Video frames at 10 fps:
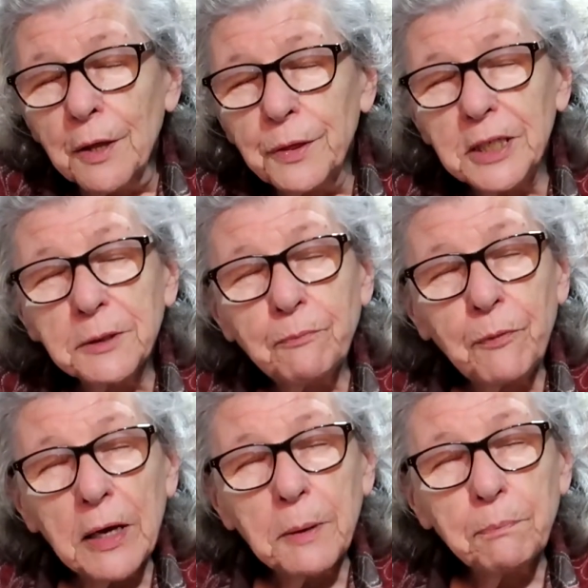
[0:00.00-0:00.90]
This
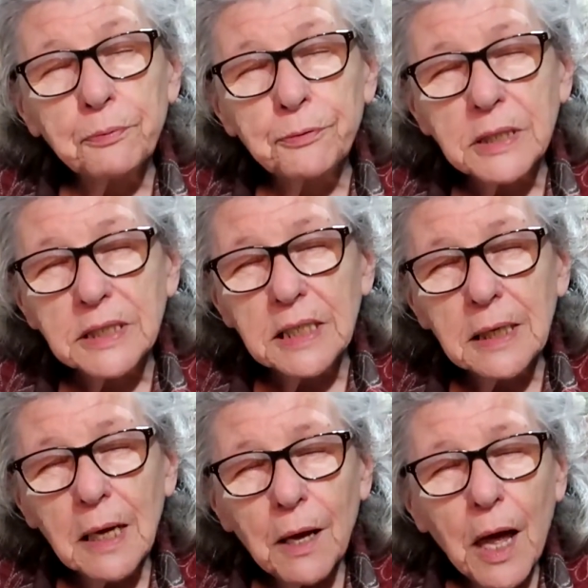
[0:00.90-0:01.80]
very
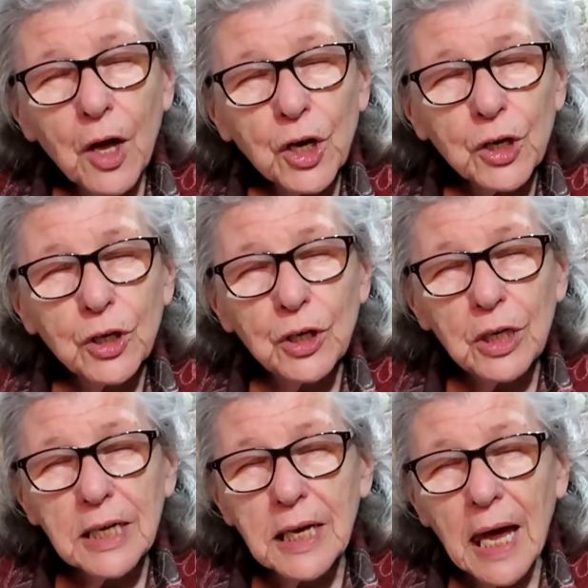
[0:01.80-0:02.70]
pretty,
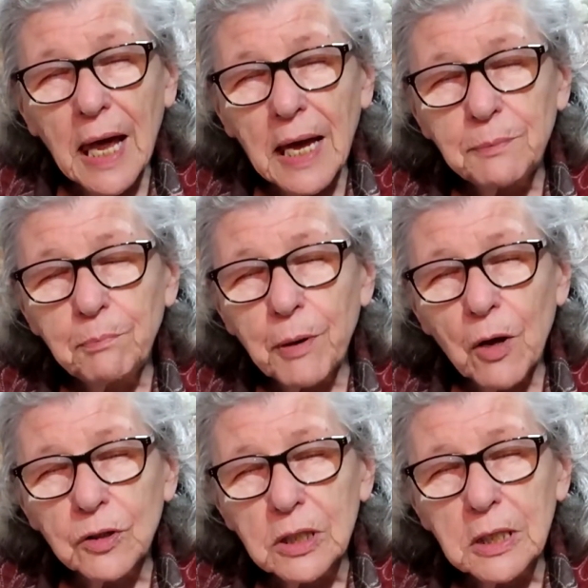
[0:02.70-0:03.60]
curly-haired,
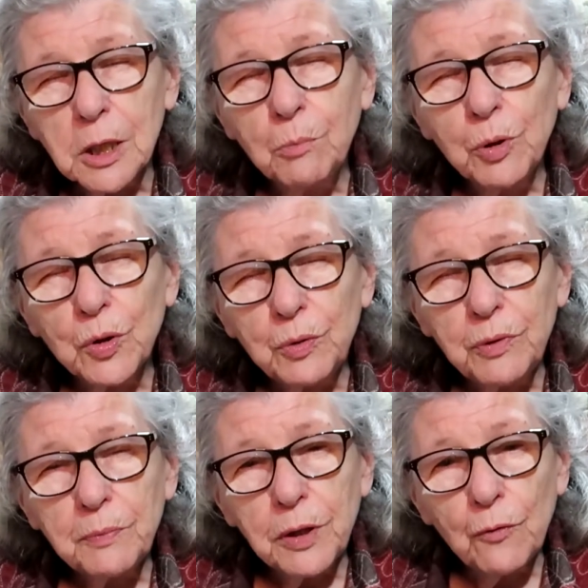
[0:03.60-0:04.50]
blonde little boy
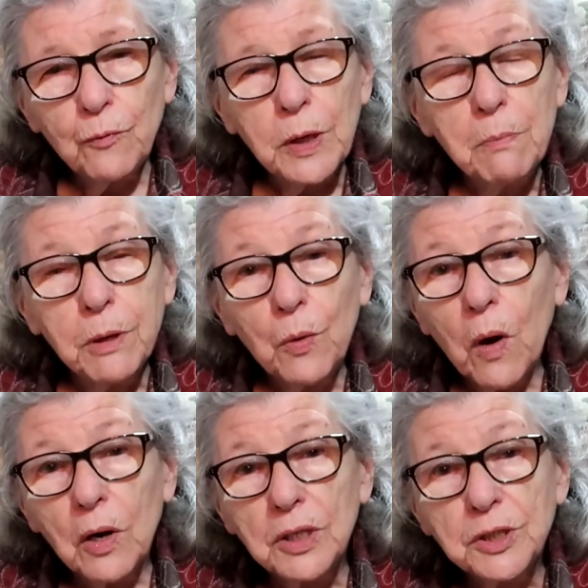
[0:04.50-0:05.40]
with lovely blue
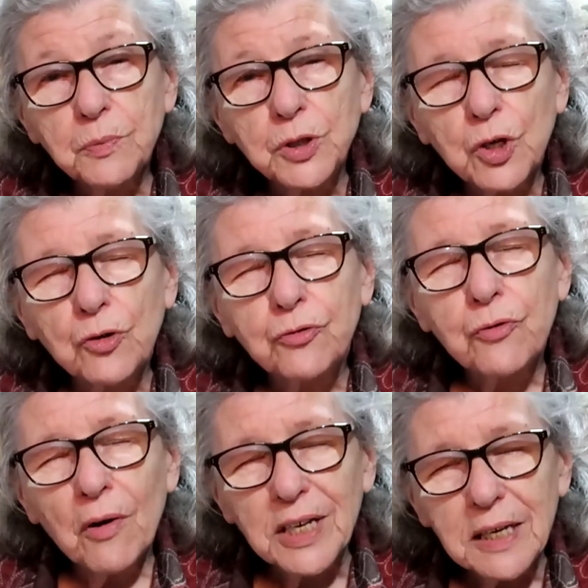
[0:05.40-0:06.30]
eyes was
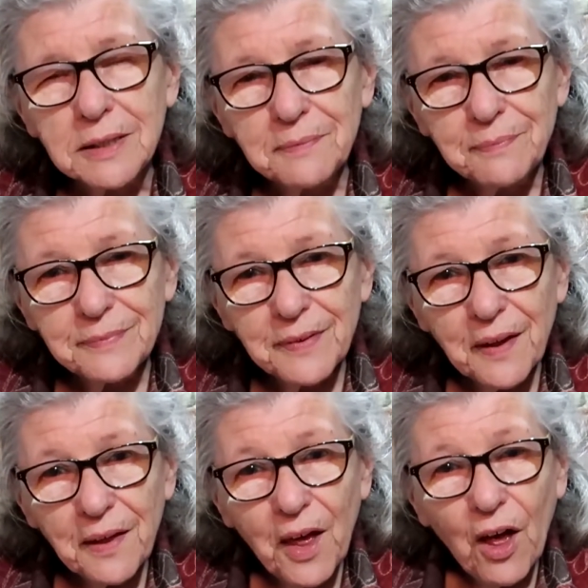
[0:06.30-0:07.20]
crying
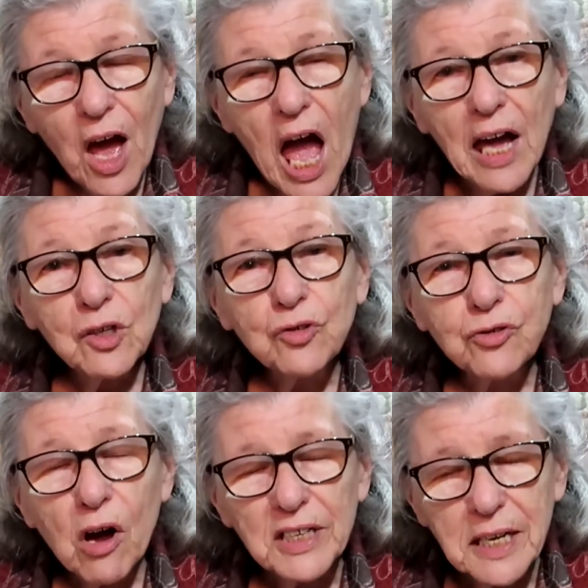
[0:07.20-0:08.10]
and
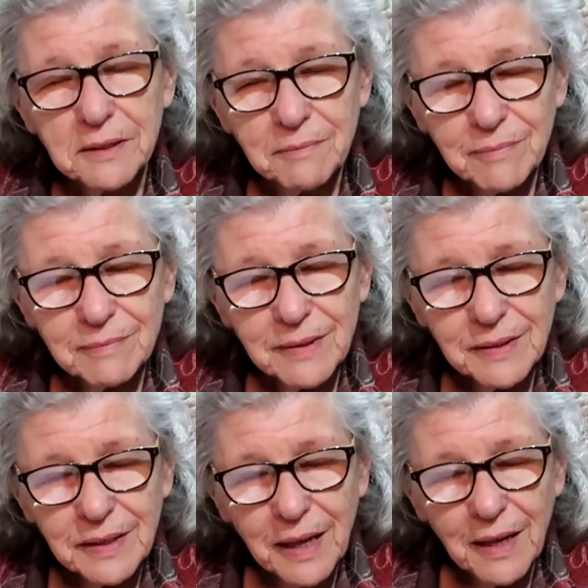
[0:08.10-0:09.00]
crying,
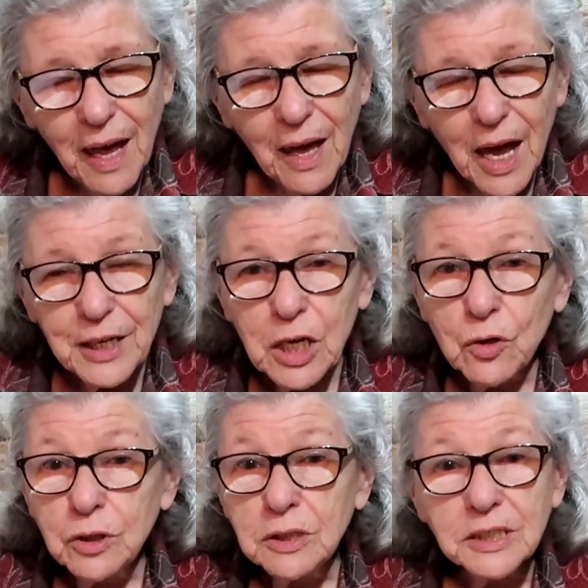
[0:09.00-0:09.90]
and he
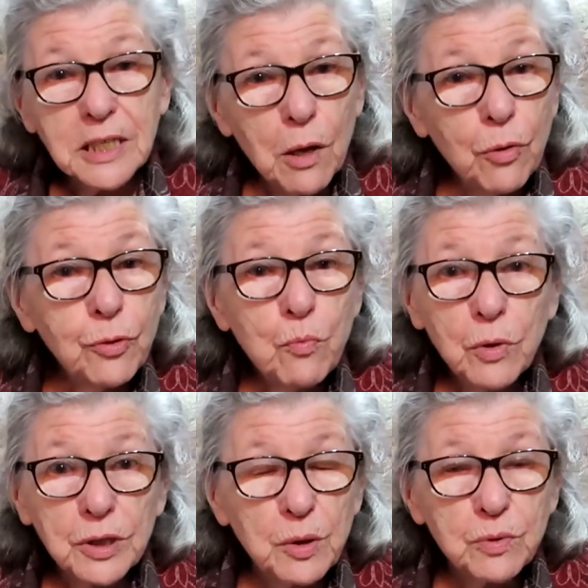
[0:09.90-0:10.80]
couldn't tell them
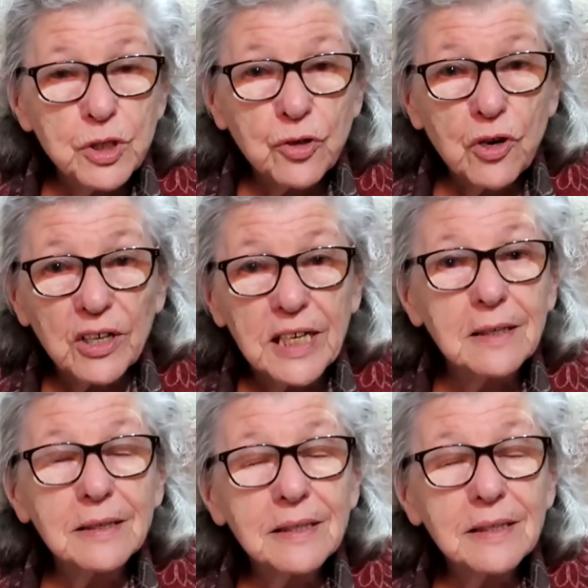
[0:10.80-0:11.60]
why he was crying.